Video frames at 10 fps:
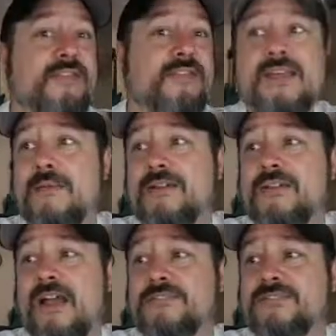that about
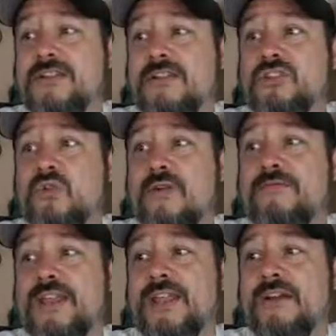covers it. A little short
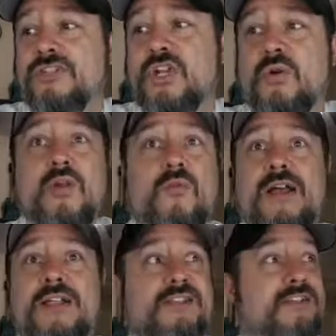video showing
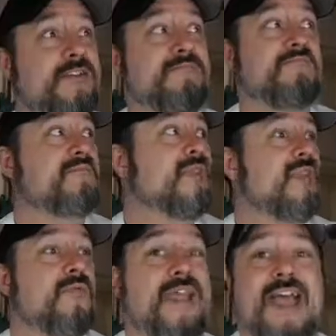what
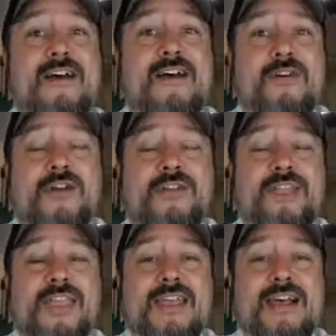we have on
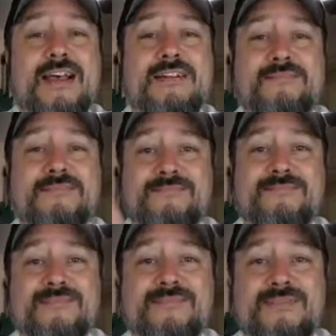the
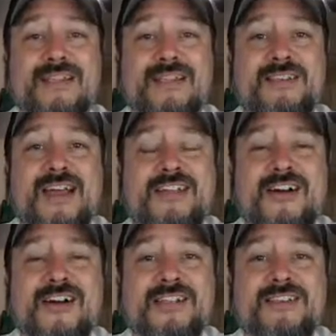
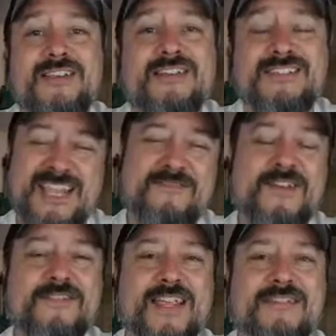Nikon
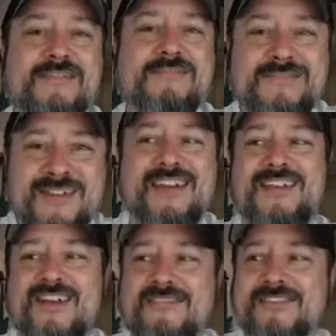Z50. All right,
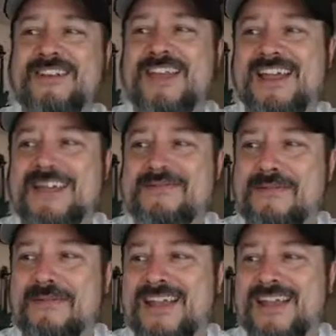y'all have a good day. Bye-bye.